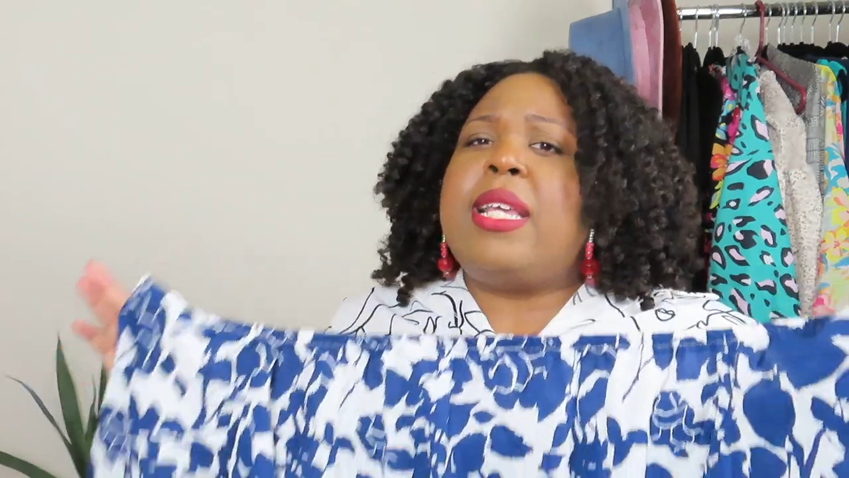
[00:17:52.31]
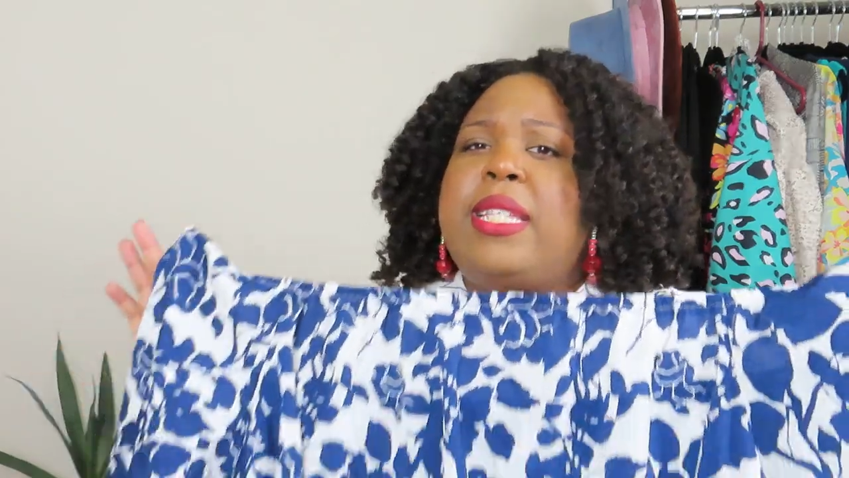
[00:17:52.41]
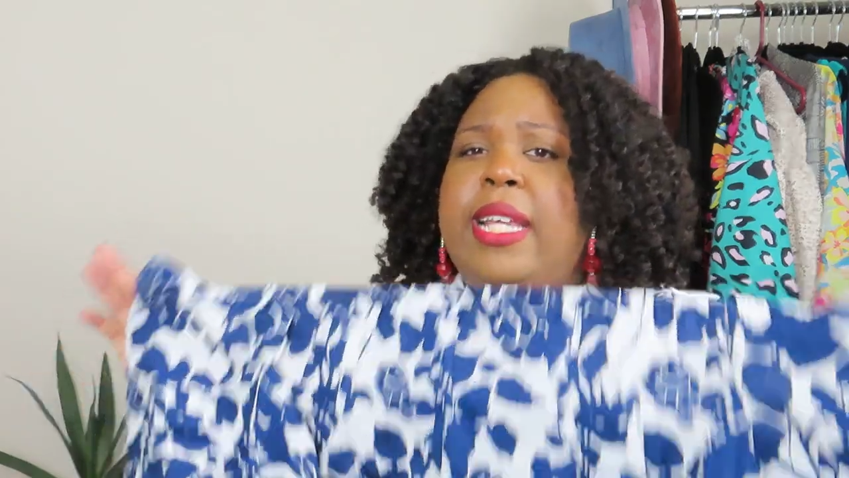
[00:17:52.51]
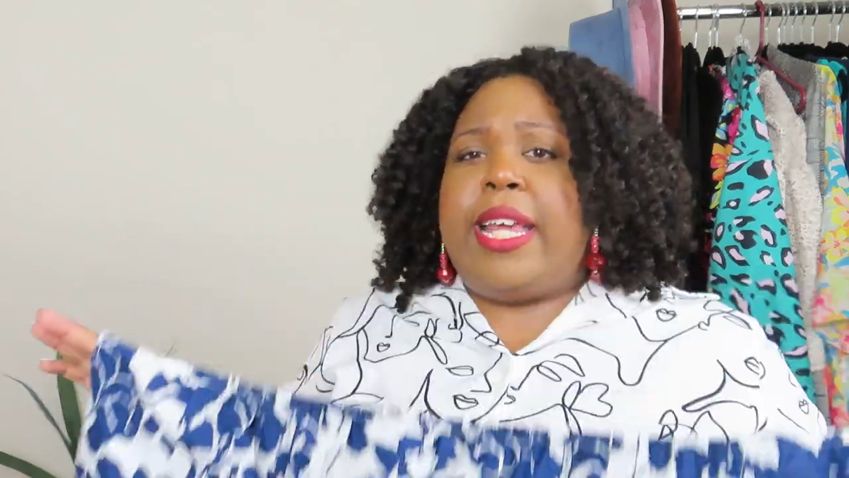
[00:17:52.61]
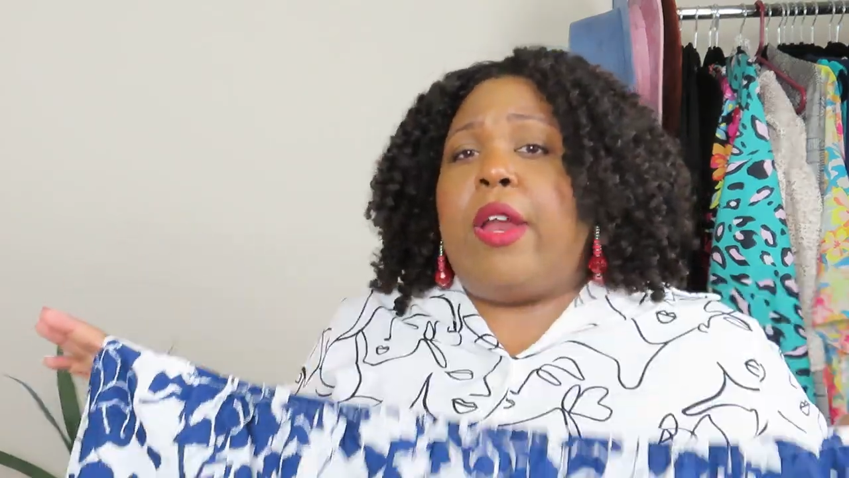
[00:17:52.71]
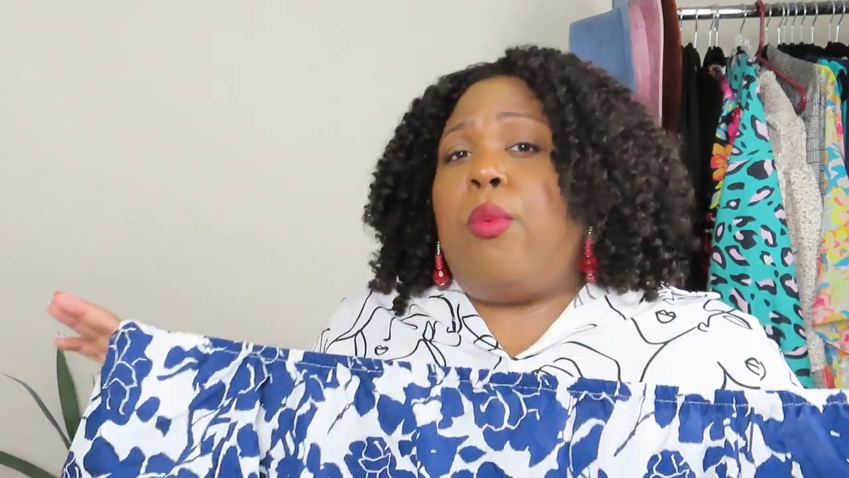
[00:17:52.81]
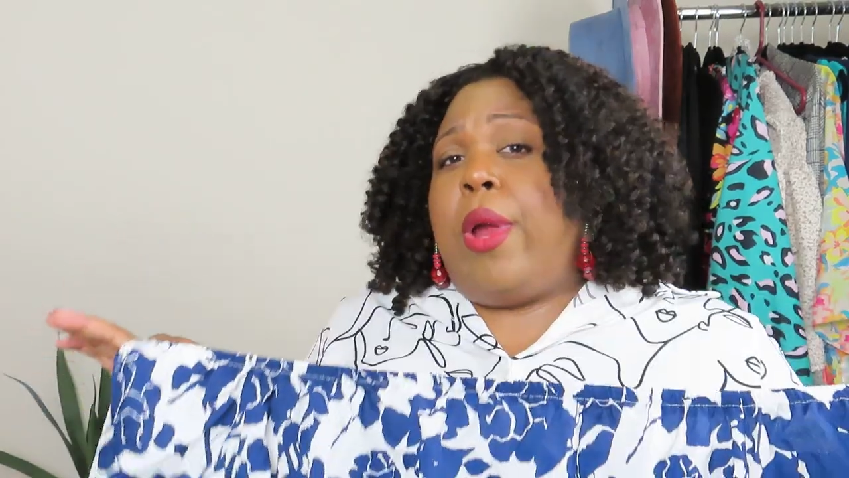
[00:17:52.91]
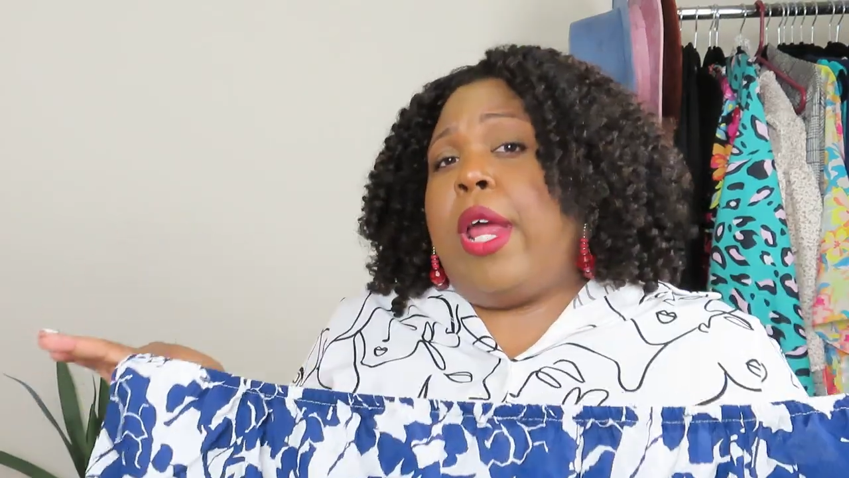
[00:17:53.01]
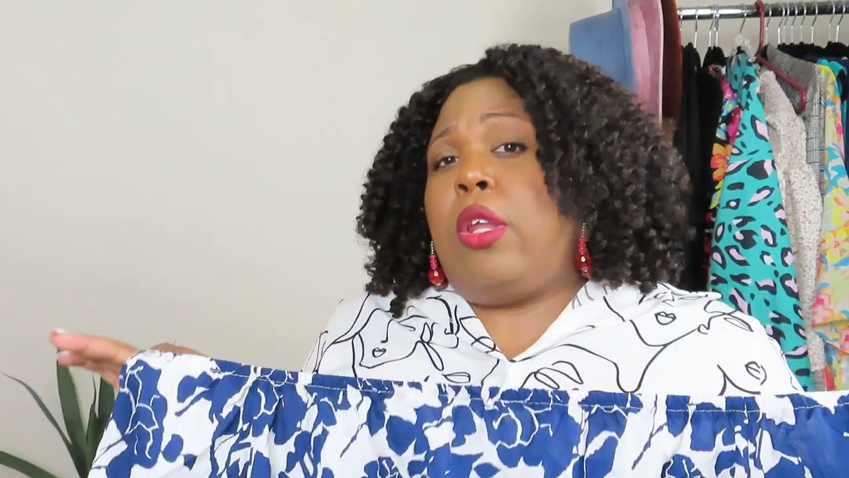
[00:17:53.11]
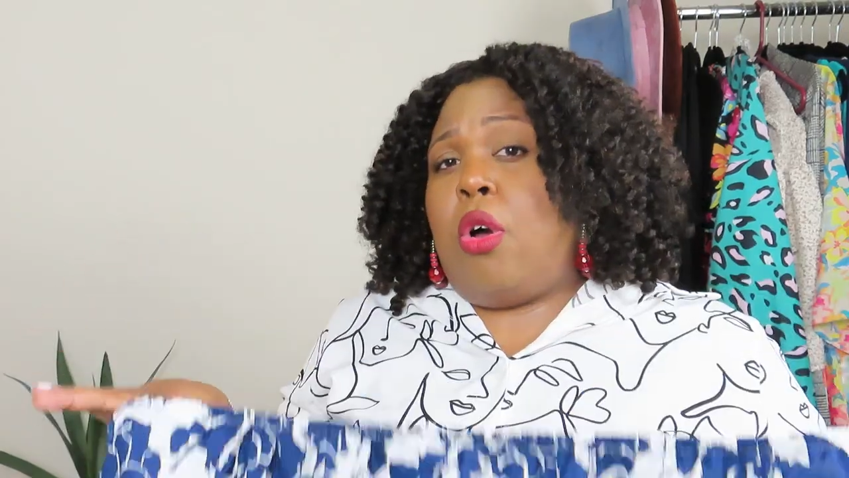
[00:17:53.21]
said that it
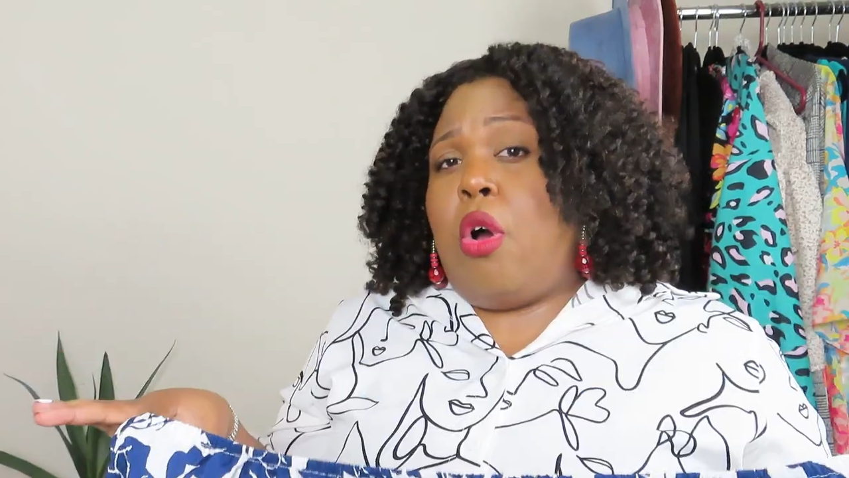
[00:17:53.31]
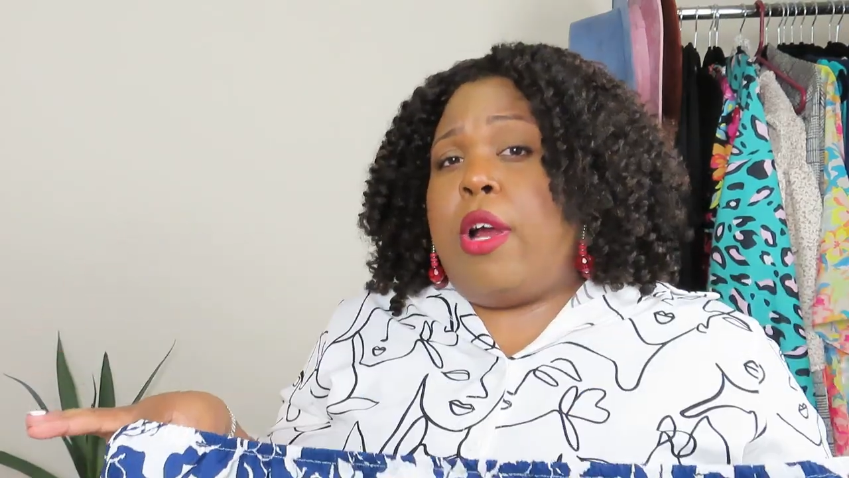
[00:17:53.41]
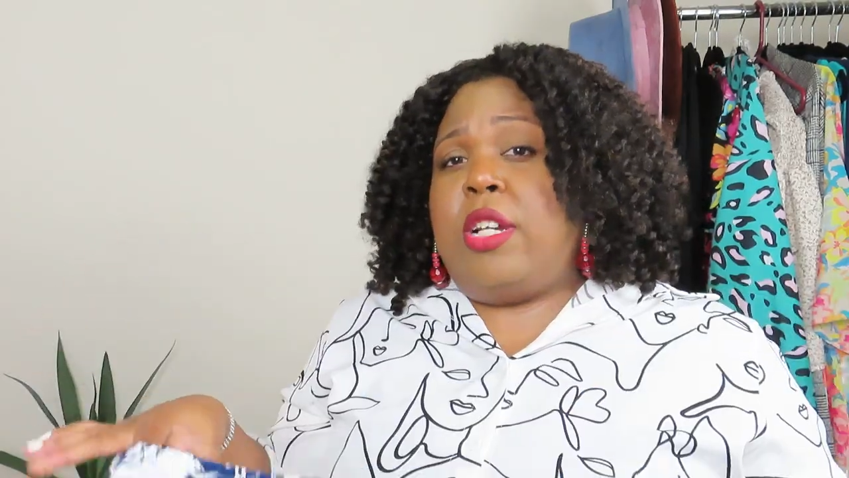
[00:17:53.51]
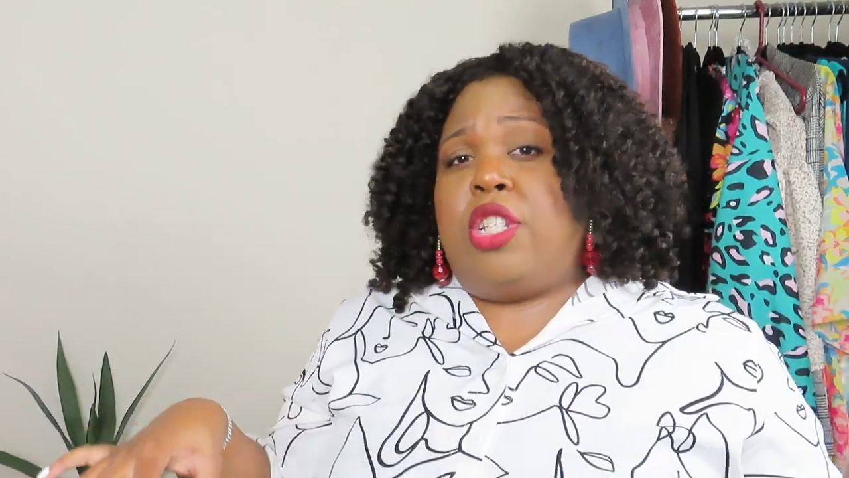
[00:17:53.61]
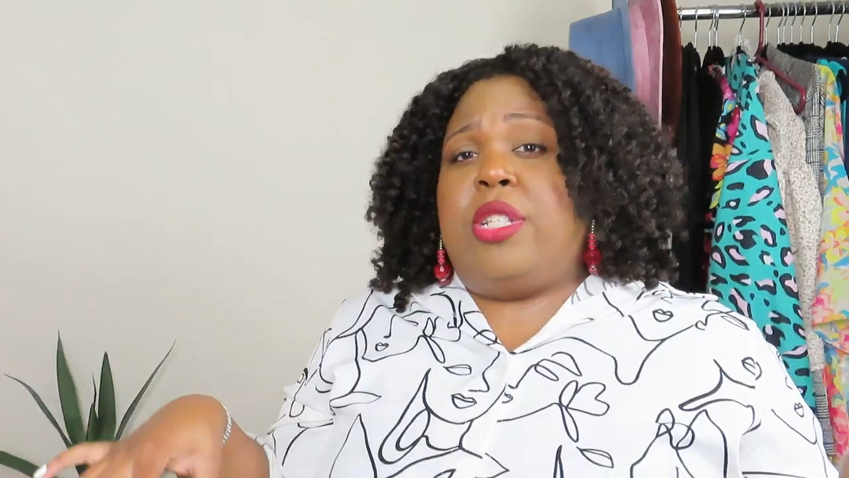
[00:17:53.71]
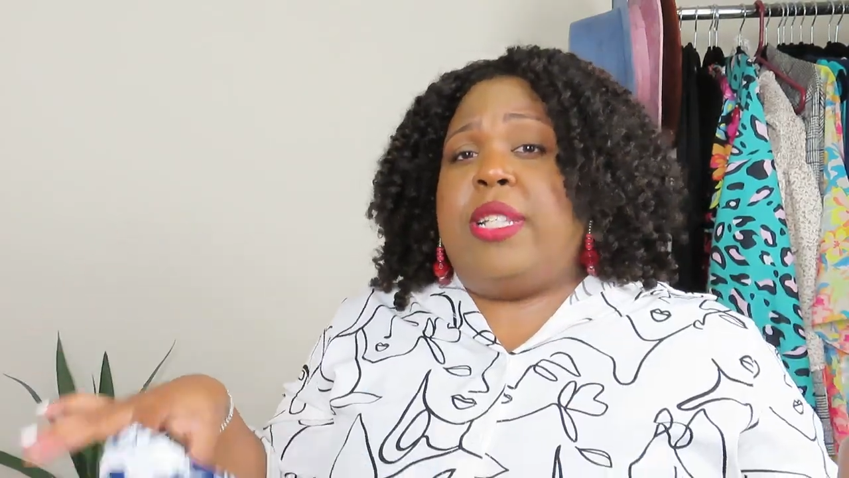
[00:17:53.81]
ran large